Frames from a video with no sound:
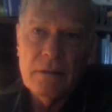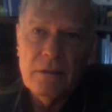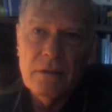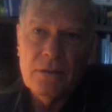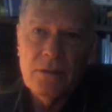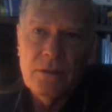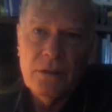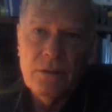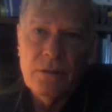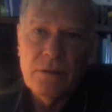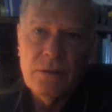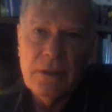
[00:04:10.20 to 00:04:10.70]

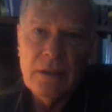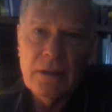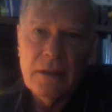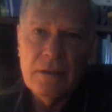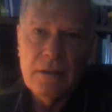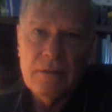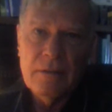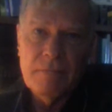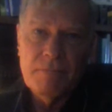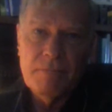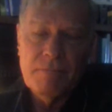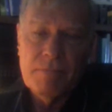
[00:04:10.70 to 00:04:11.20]
until we
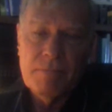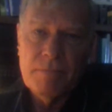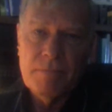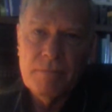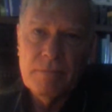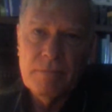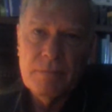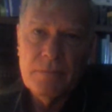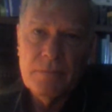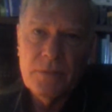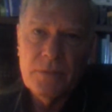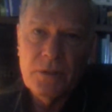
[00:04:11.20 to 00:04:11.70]
get
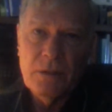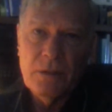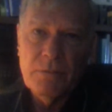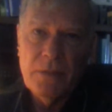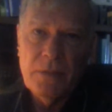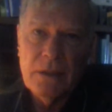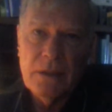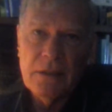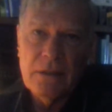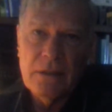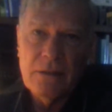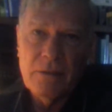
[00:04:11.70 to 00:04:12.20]

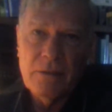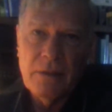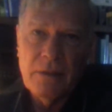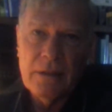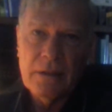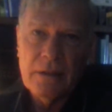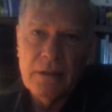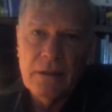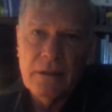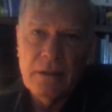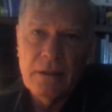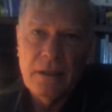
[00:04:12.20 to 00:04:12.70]
somebody to
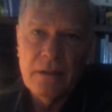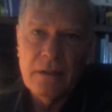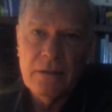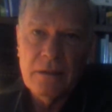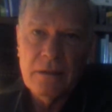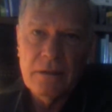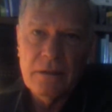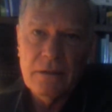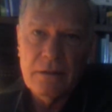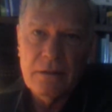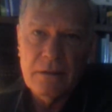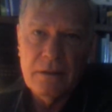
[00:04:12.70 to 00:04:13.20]
recognize
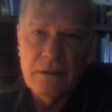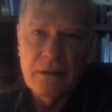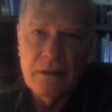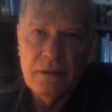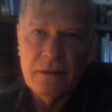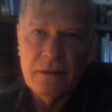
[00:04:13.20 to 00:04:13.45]
this.